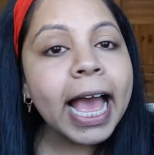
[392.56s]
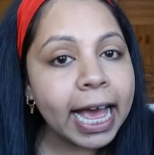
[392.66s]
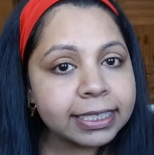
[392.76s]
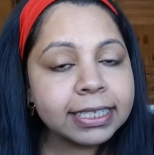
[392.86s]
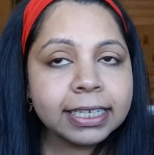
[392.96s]

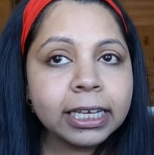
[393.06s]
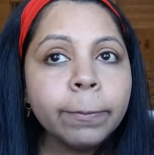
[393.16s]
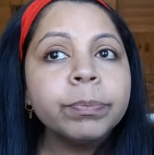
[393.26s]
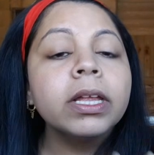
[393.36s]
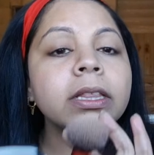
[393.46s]
and see
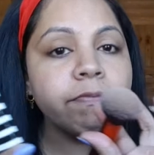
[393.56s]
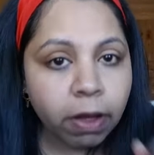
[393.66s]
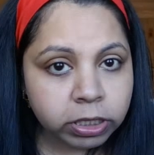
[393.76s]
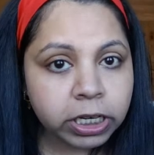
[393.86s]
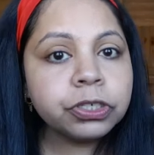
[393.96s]
the
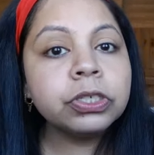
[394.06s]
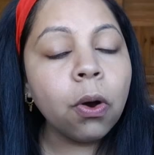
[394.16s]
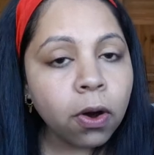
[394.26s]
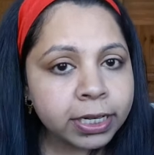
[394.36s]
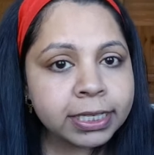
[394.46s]
foundation
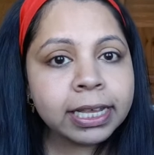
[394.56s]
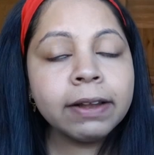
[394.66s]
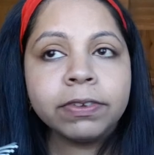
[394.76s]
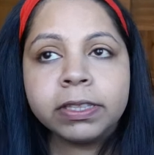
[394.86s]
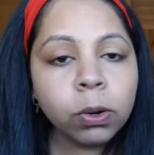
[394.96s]
on
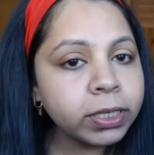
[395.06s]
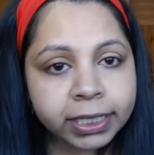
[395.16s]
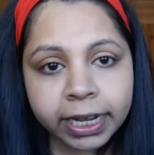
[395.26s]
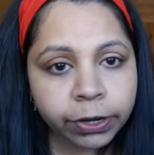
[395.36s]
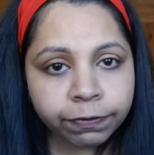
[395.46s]
itself without
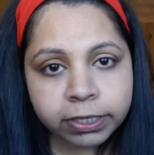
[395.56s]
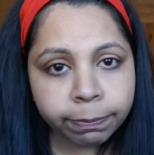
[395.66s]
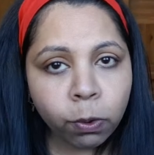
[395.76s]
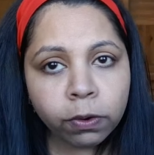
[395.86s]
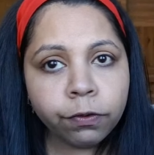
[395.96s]
any kind of a
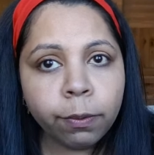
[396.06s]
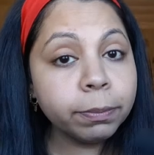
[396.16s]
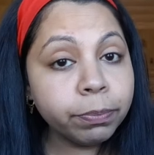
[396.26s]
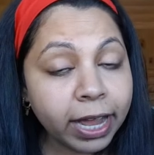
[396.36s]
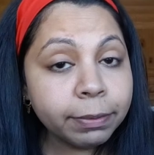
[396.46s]
support from the
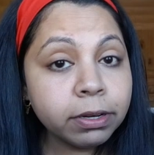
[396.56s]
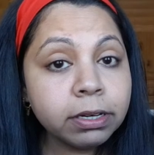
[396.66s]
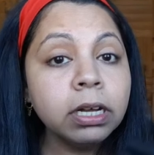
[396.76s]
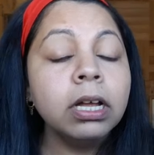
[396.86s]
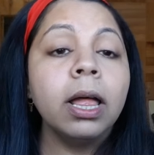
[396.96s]

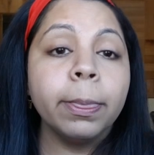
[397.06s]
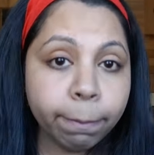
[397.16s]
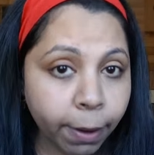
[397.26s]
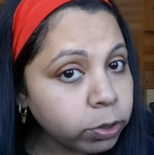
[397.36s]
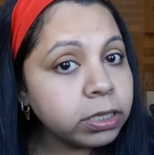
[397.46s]
primer, the
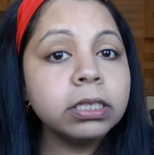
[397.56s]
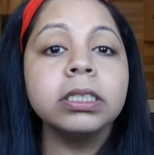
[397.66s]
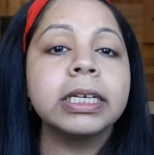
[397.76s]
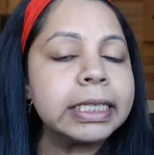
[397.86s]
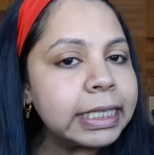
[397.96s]
powder,
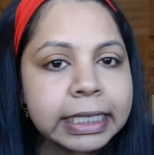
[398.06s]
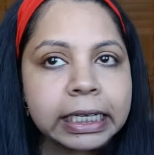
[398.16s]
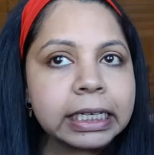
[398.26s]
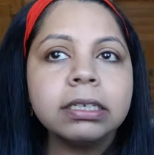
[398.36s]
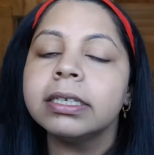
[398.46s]
the
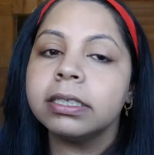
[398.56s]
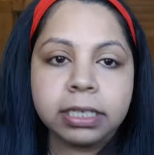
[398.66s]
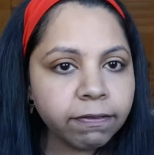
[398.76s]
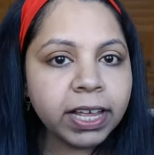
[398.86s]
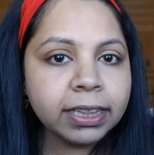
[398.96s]
concealer,
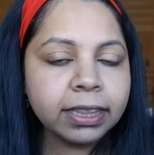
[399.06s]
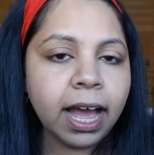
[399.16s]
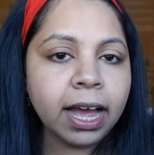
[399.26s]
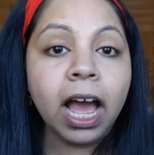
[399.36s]
stuff like that.